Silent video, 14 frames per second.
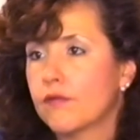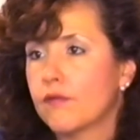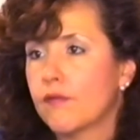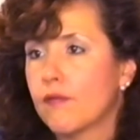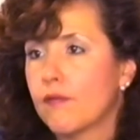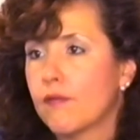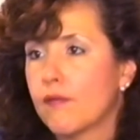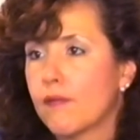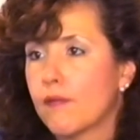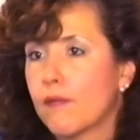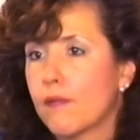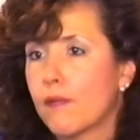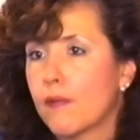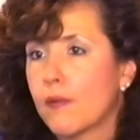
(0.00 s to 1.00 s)

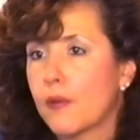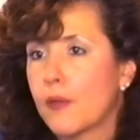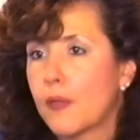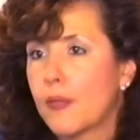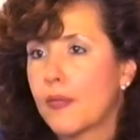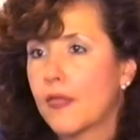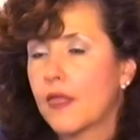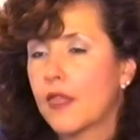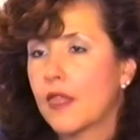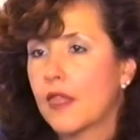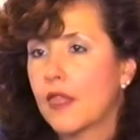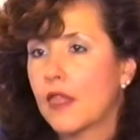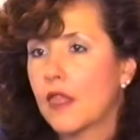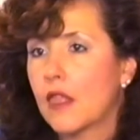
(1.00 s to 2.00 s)

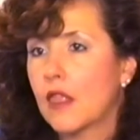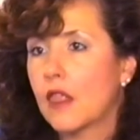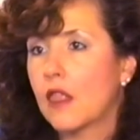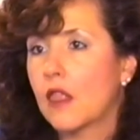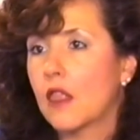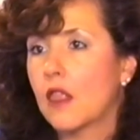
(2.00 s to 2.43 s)
Nothing is said.